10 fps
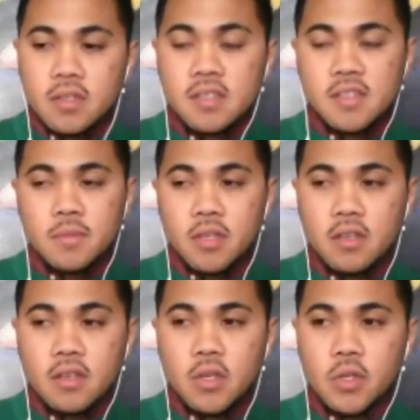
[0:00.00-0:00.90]
that's something
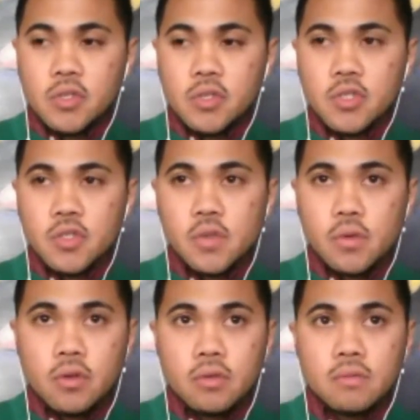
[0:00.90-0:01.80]
that you can just
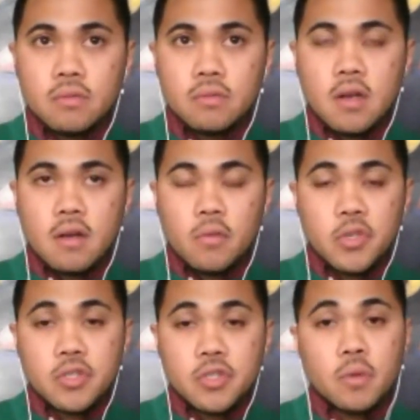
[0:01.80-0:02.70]
Google,
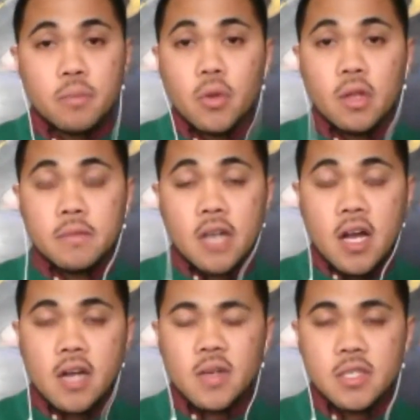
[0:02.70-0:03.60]
which will pull up the
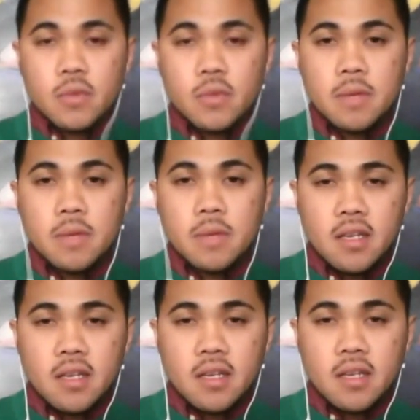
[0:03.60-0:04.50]
IRS website.
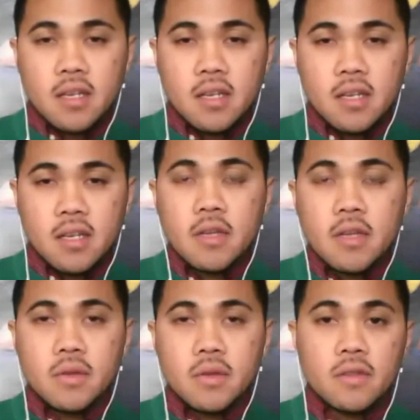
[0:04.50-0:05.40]
It'll be a form that you
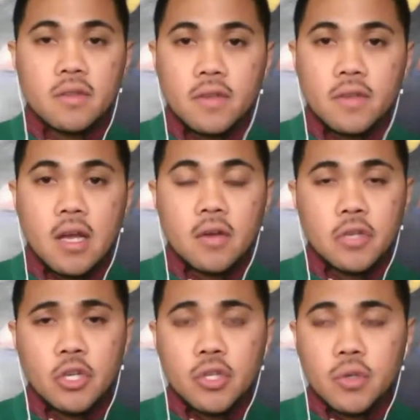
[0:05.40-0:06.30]
need to fill out. You
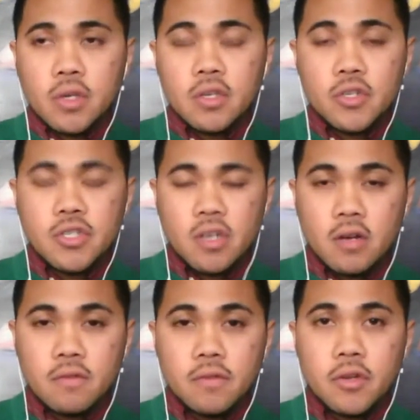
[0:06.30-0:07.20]
can do it
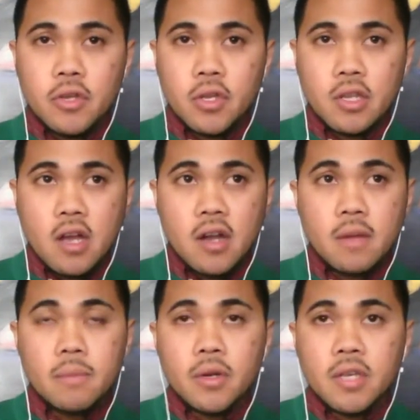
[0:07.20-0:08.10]
yourself, or you can hire a
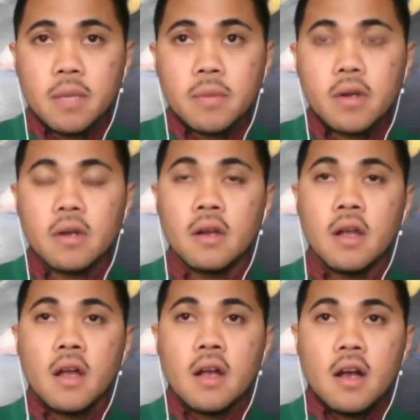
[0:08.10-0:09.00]
bookkeeper.
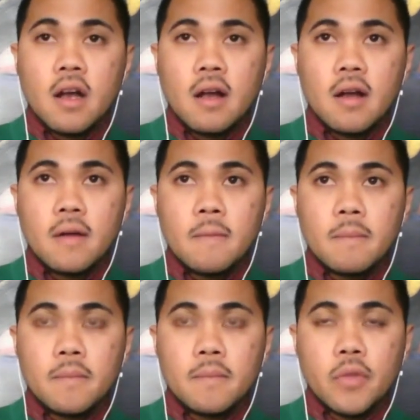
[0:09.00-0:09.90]

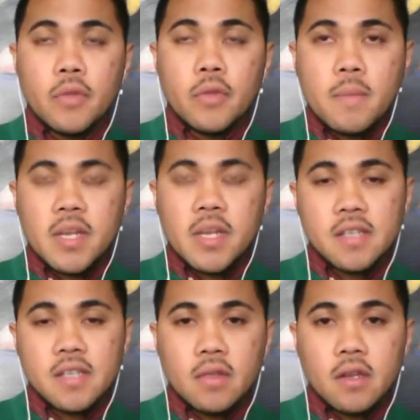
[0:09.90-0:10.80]
There are
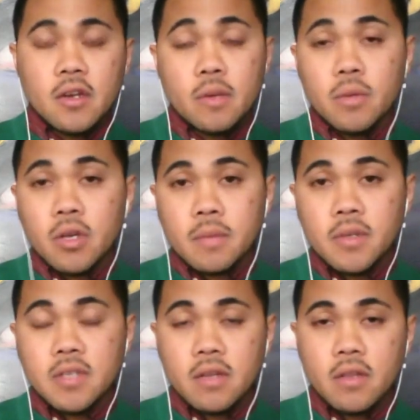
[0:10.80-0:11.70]
companies out there, there are
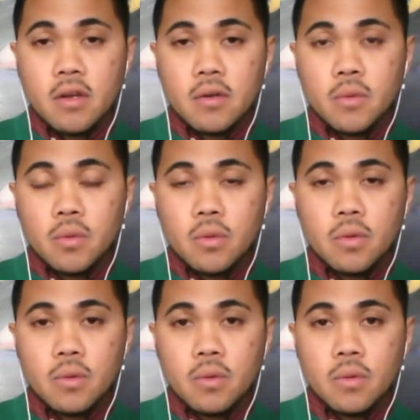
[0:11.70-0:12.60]
bookkeepers out there
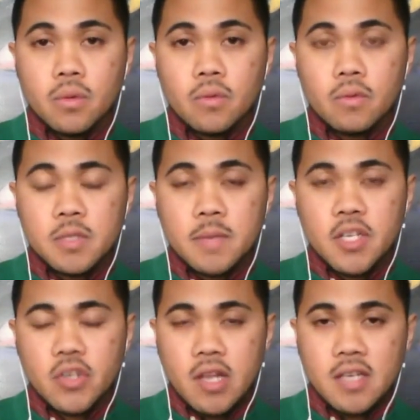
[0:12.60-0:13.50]
who
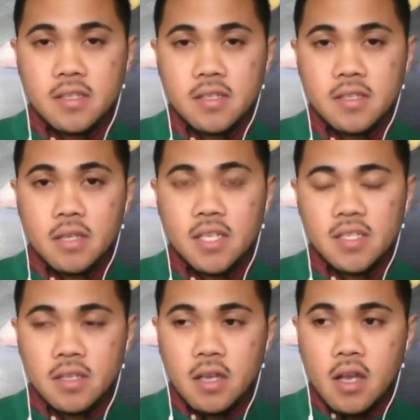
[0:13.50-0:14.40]
specializes in
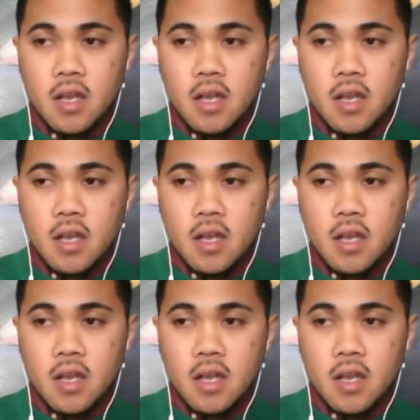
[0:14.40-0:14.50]
this.